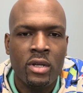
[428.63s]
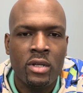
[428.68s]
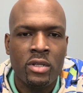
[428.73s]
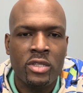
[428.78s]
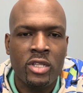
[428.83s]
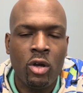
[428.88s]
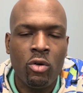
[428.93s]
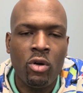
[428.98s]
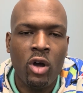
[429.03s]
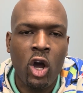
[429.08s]

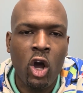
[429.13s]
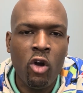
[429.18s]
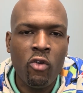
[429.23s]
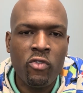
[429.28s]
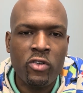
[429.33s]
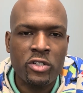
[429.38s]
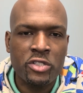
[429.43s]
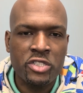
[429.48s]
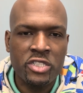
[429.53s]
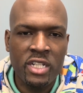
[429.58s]
Don't
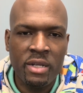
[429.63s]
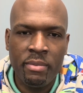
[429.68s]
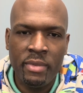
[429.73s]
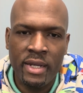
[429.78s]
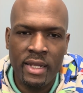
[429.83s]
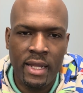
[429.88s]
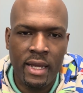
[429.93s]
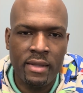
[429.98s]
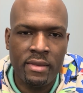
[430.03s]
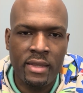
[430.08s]

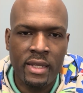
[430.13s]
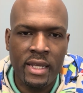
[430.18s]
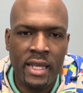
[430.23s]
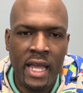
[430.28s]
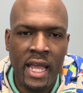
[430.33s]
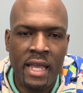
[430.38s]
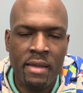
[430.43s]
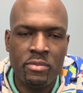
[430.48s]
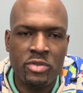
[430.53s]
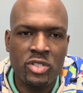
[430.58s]
overstimulate the
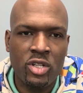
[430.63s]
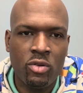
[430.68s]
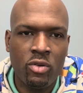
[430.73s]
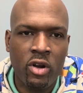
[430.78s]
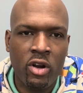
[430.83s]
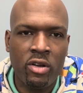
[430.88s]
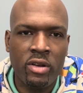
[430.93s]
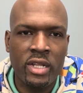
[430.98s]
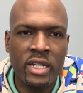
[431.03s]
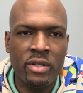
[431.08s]
game so
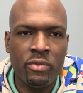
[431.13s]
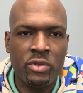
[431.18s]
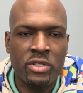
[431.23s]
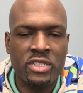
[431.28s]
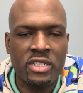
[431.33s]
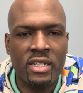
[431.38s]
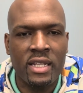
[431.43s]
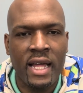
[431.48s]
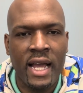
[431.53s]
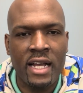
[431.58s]
early, which
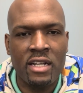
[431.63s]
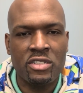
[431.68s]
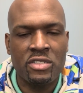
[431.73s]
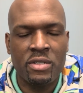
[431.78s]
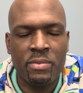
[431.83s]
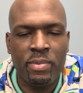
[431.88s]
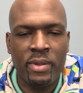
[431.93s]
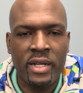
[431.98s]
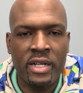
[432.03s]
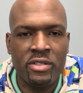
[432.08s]
allows
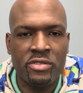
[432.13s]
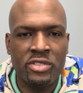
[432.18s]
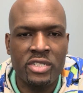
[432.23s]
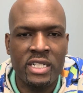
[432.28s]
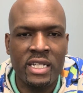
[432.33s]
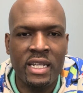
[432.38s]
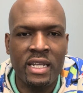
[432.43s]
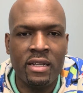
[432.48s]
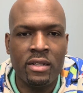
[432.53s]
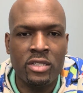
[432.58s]
players
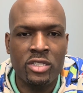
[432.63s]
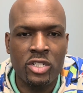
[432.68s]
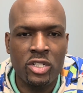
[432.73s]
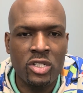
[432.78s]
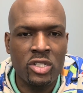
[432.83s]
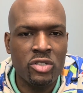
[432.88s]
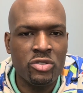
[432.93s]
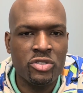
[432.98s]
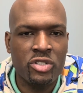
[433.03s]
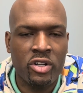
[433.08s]
to
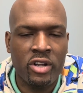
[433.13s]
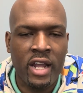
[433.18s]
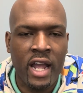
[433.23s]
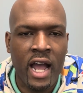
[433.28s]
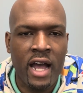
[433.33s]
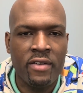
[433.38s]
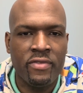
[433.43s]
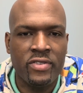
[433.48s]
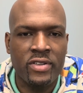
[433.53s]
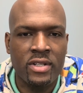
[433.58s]
lose their
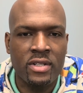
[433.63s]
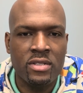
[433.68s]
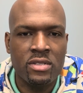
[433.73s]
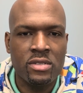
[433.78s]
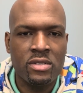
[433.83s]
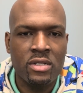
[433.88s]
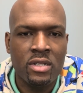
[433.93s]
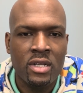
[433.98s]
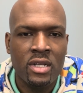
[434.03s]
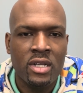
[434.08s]

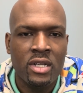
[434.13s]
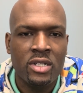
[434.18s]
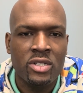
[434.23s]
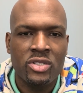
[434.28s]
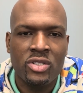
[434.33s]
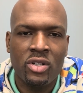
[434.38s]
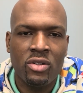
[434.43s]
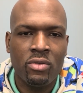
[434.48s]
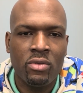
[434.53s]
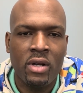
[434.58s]
confidence.
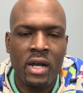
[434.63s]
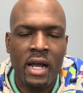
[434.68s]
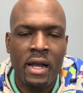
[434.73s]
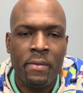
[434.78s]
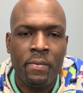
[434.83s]
So